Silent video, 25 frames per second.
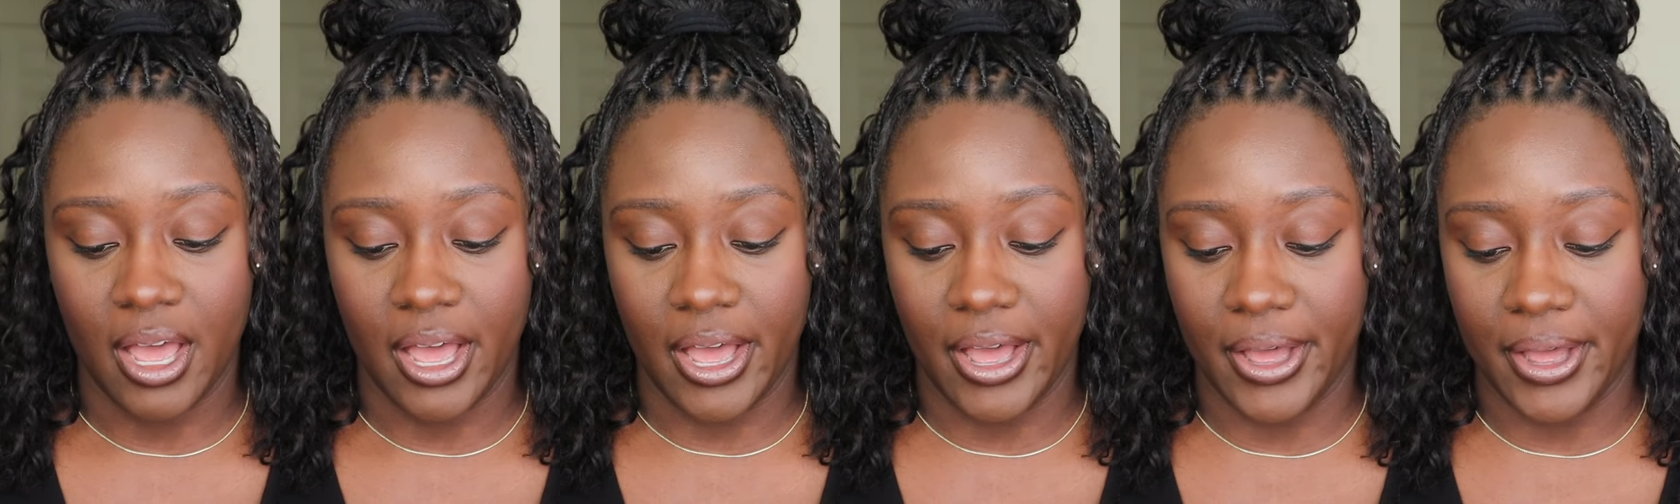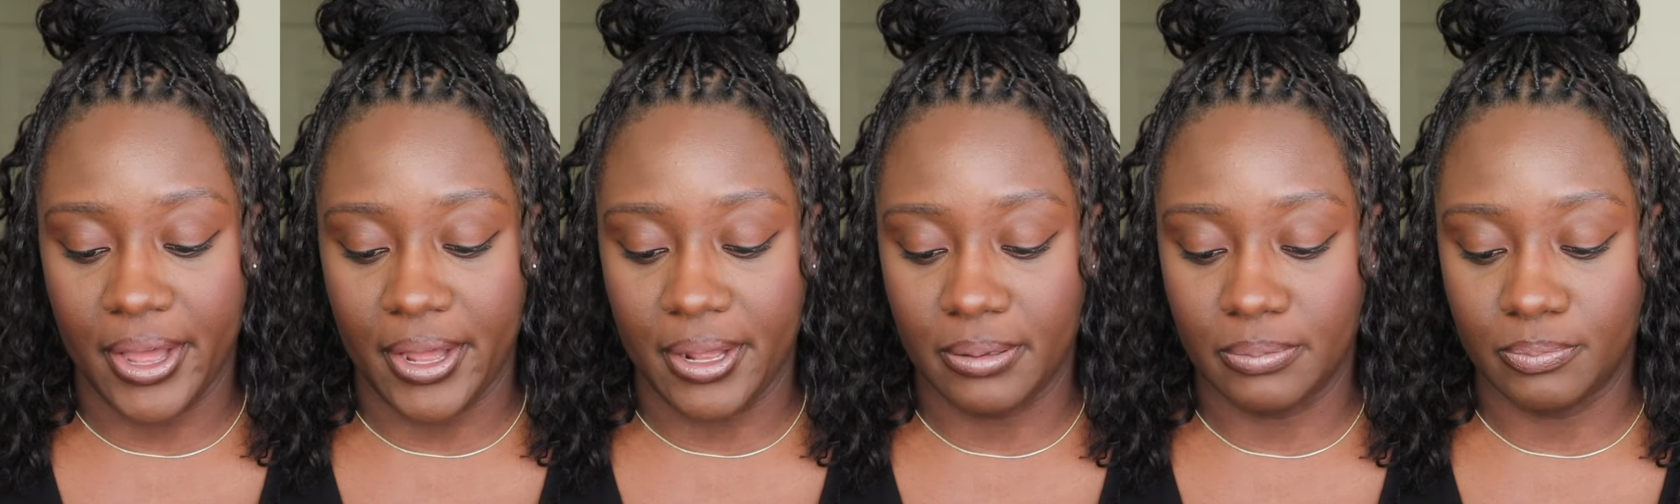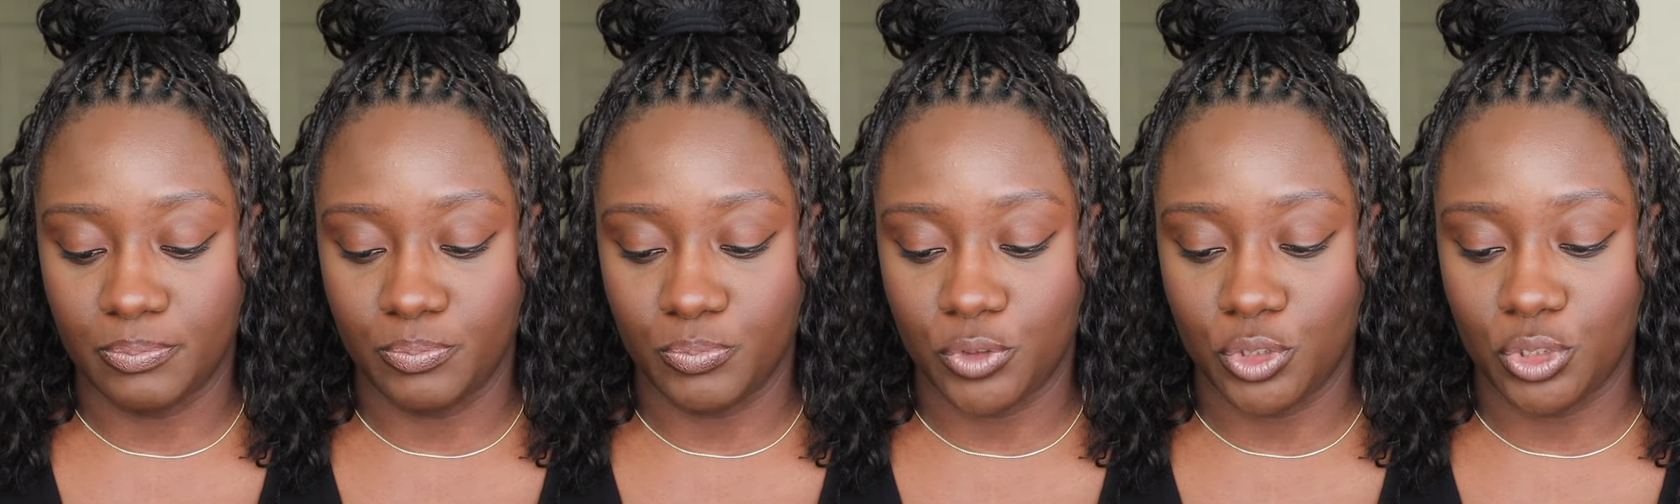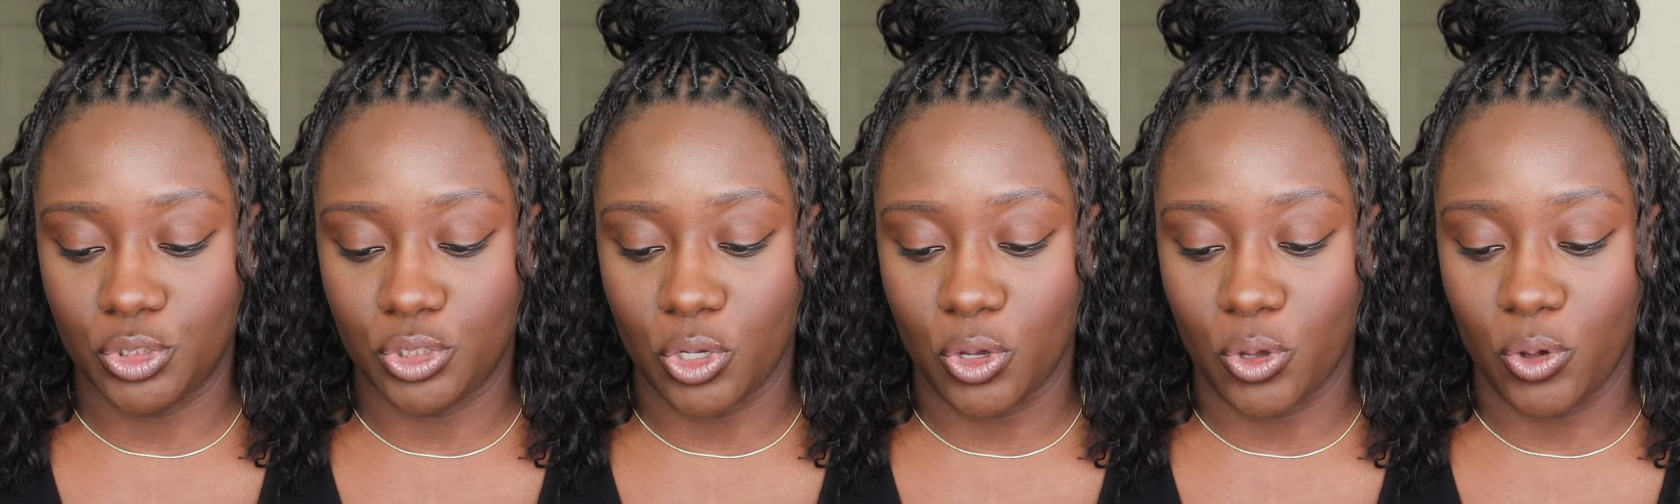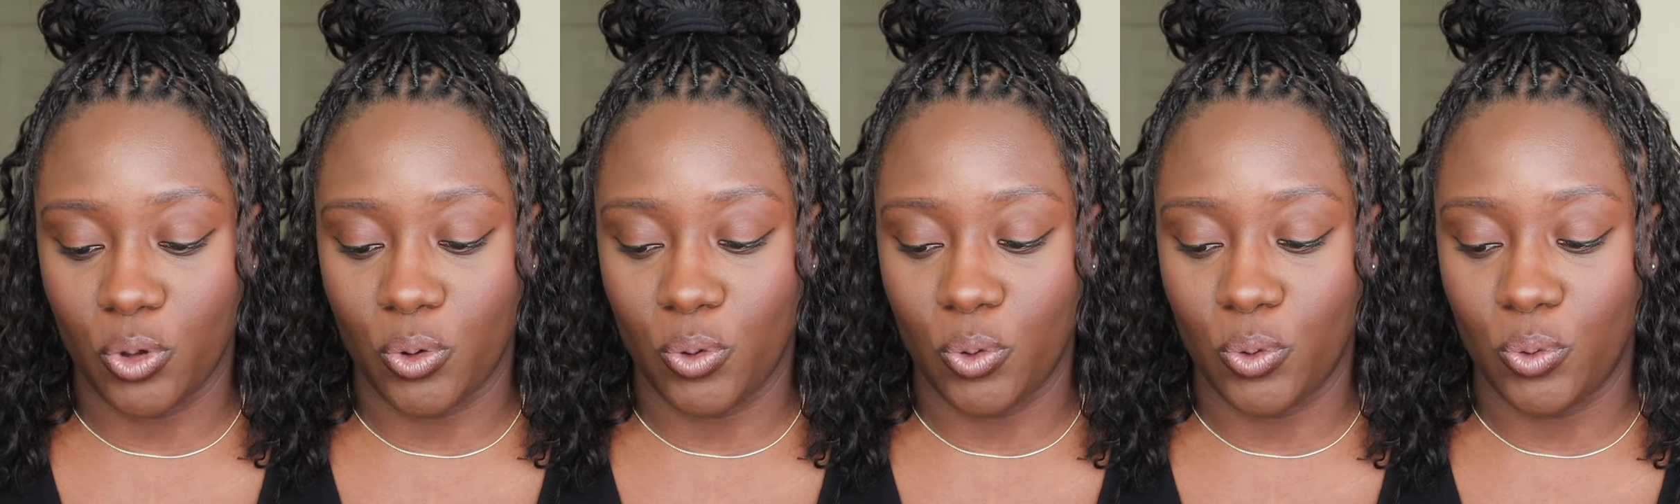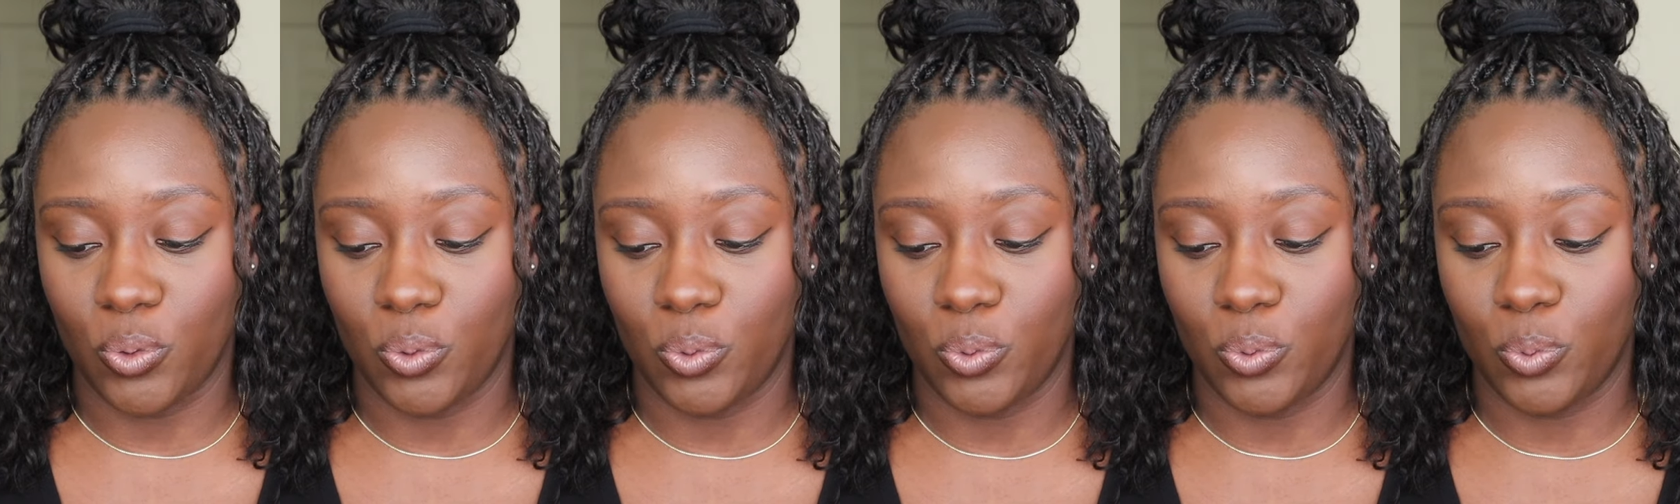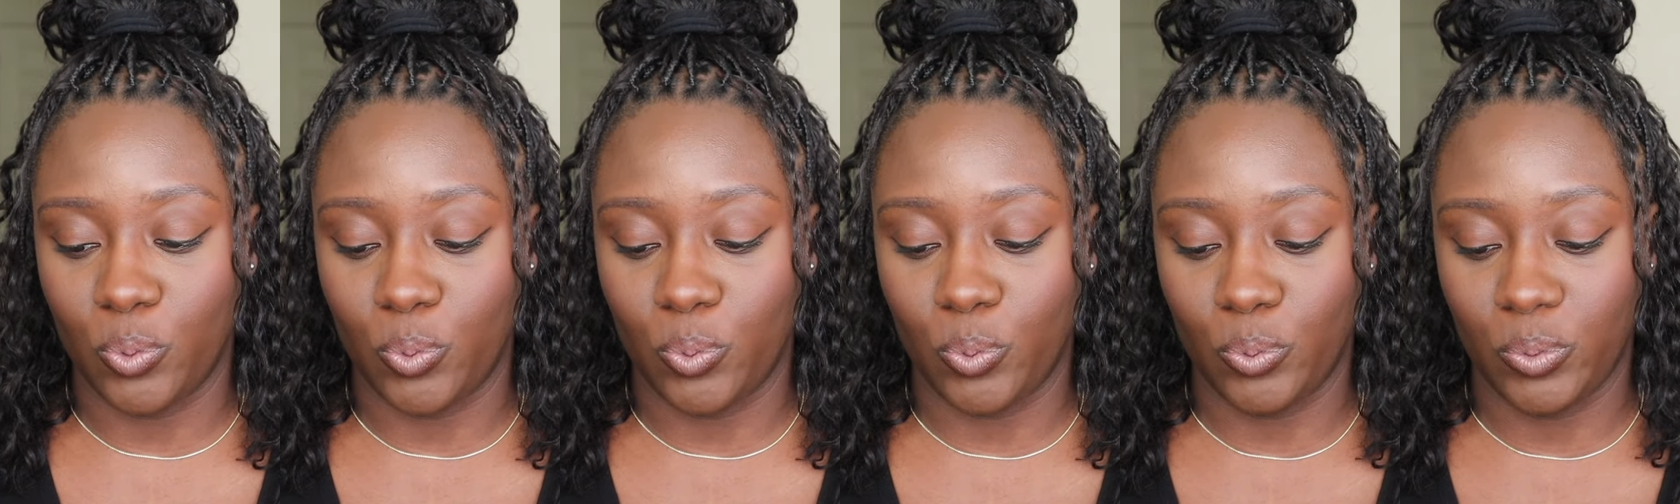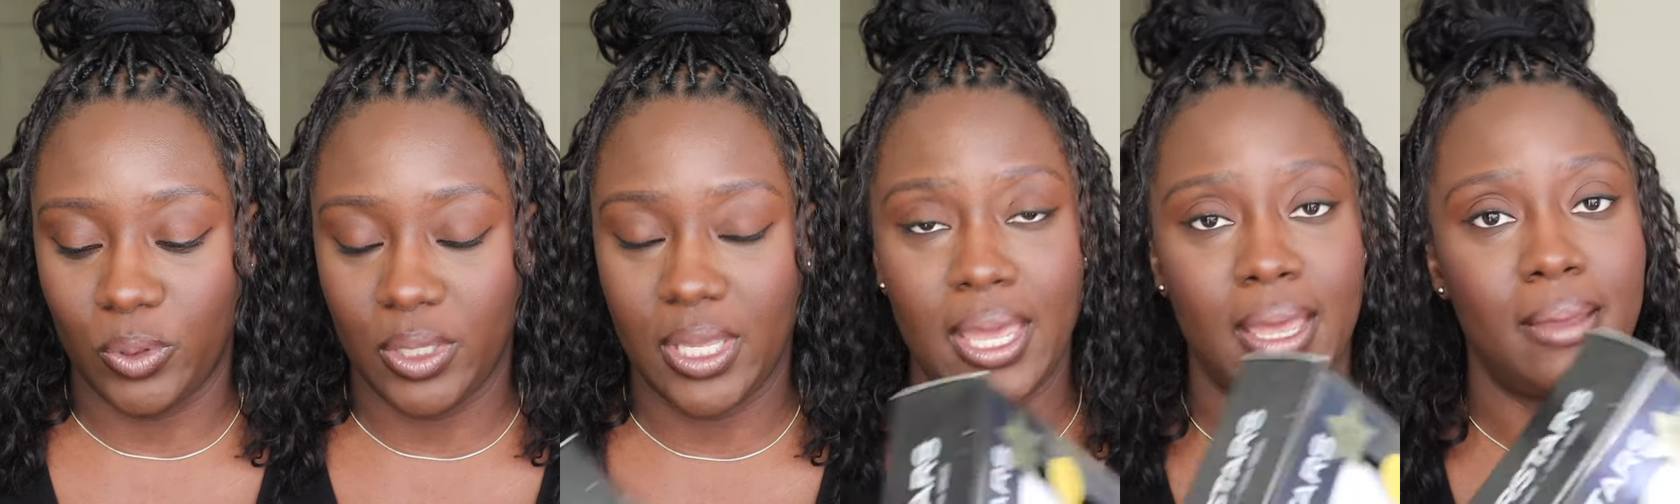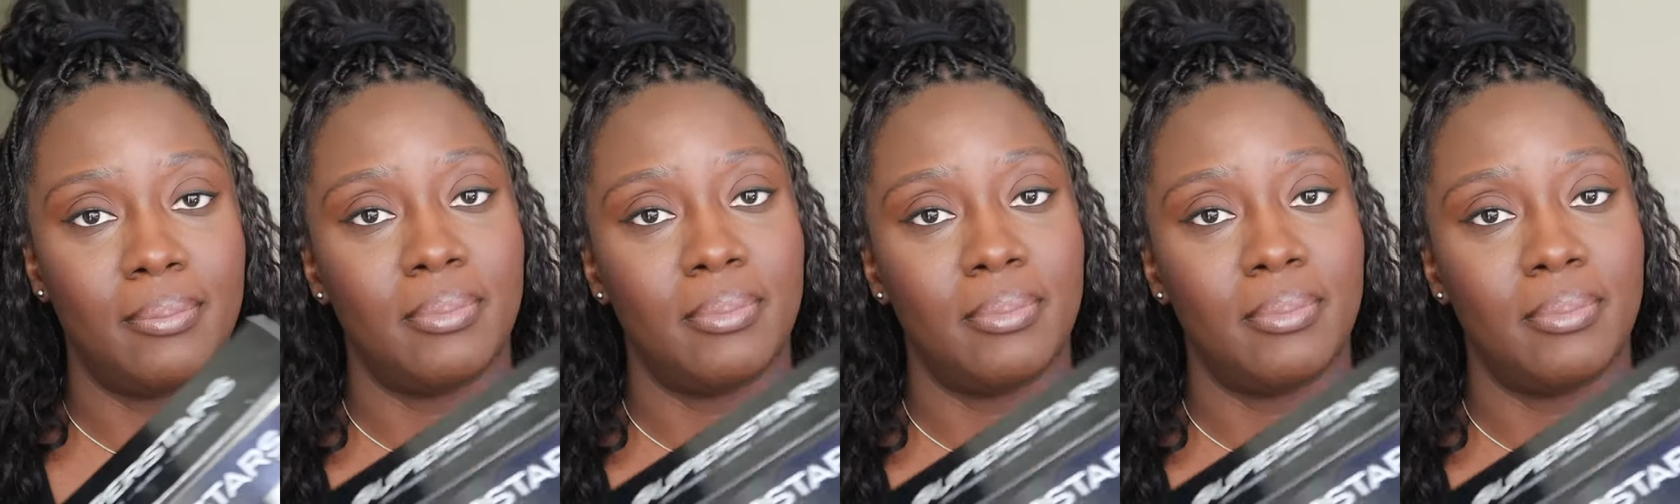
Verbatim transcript: Um, so yeah,